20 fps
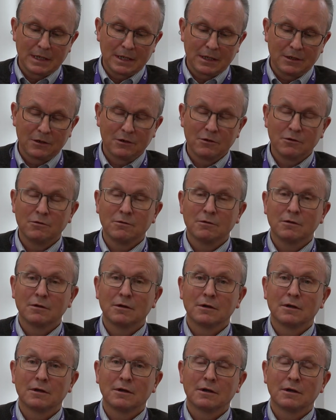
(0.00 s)
who
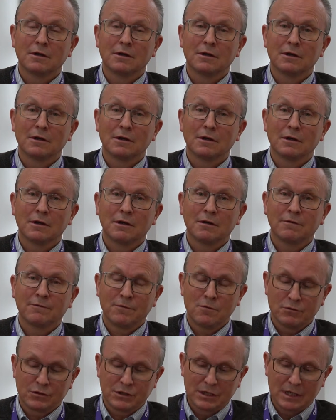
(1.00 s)

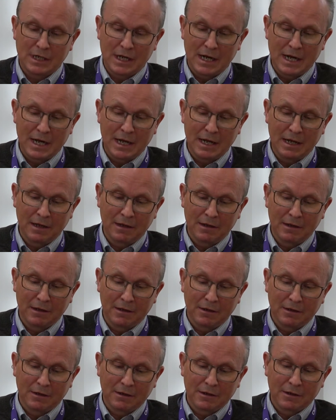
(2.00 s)
unfortunately
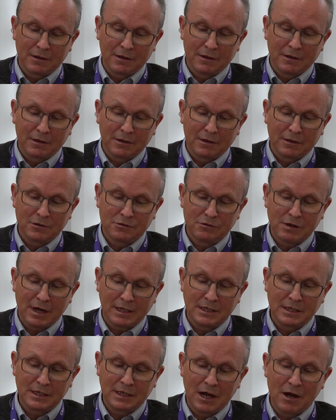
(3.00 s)

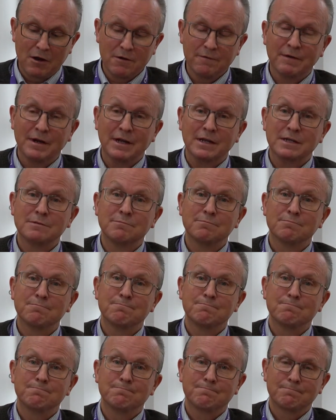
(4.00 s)
contracted COVID.
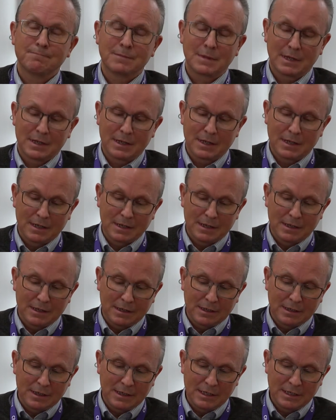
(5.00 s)

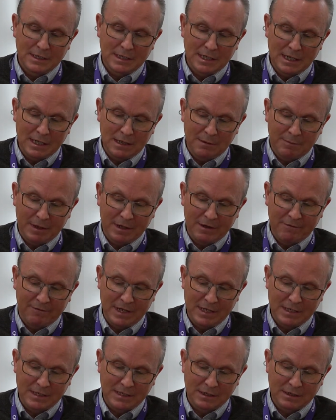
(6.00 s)
And it's a little bit of
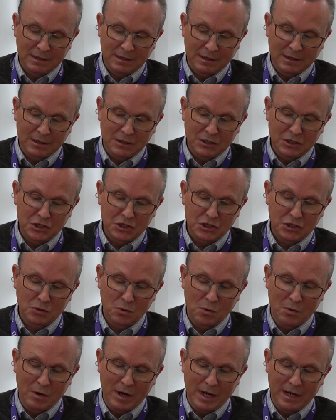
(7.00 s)
his
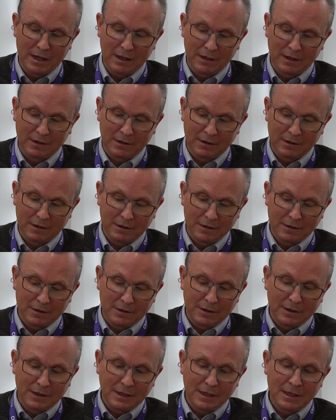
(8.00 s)
story
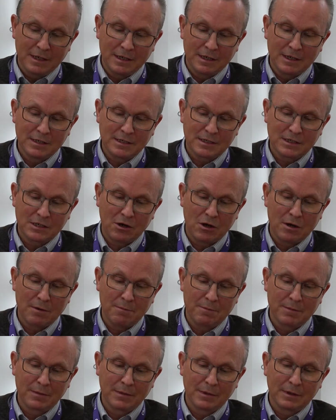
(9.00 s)
in his
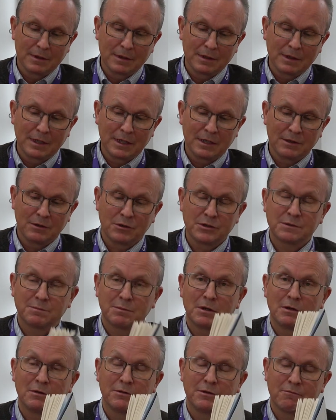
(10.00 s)
time in the
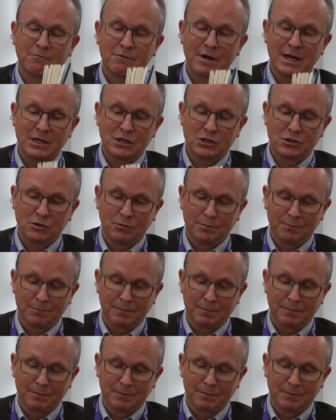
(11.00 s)
hospital that Rachel